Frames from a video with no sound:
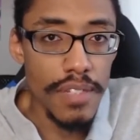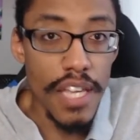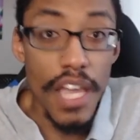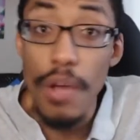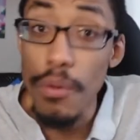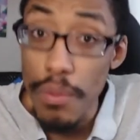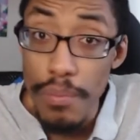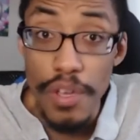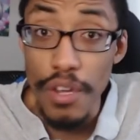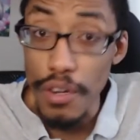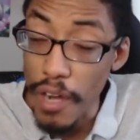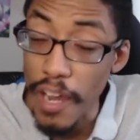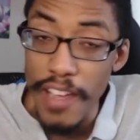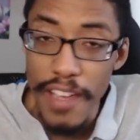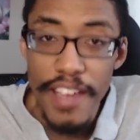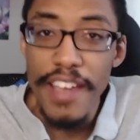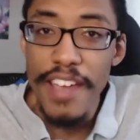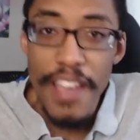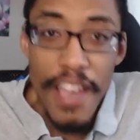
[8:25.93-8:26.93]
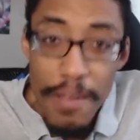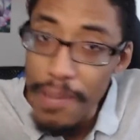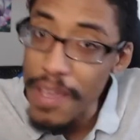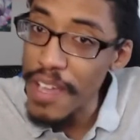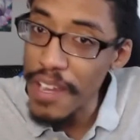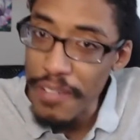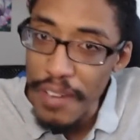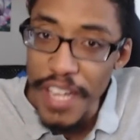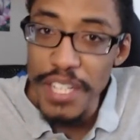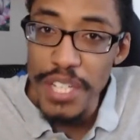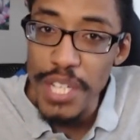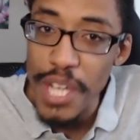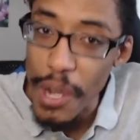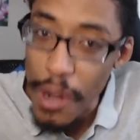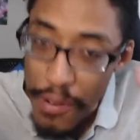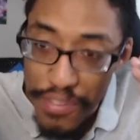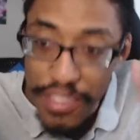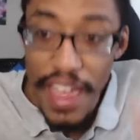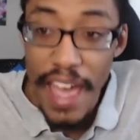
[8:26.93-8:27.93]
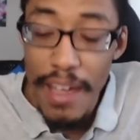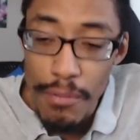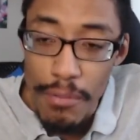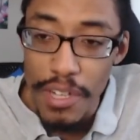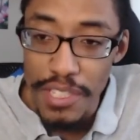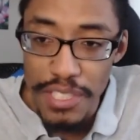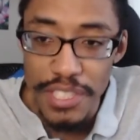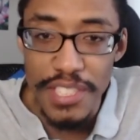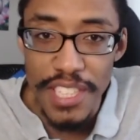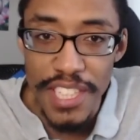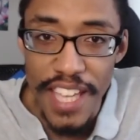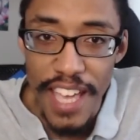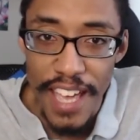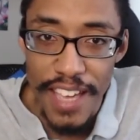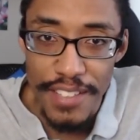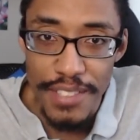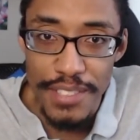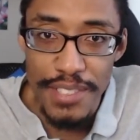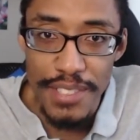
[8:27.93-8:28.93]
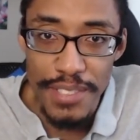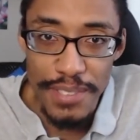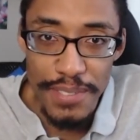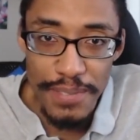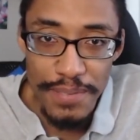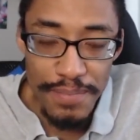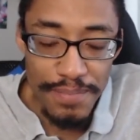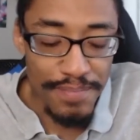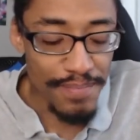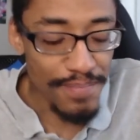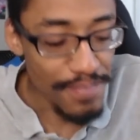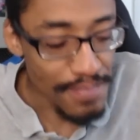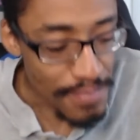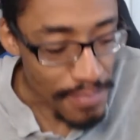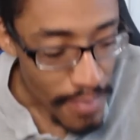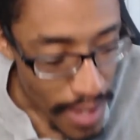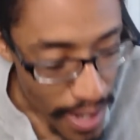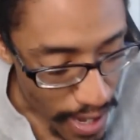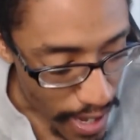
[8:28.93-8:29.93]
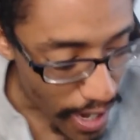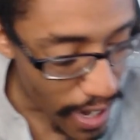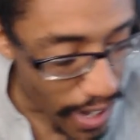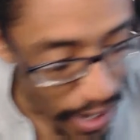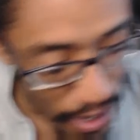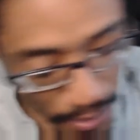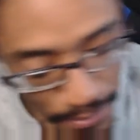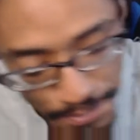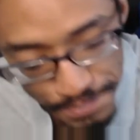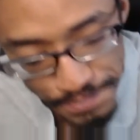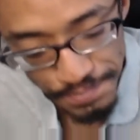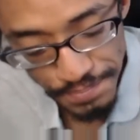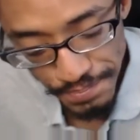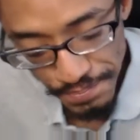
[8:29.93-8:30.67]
It'd be a great show if that wasn't the case. And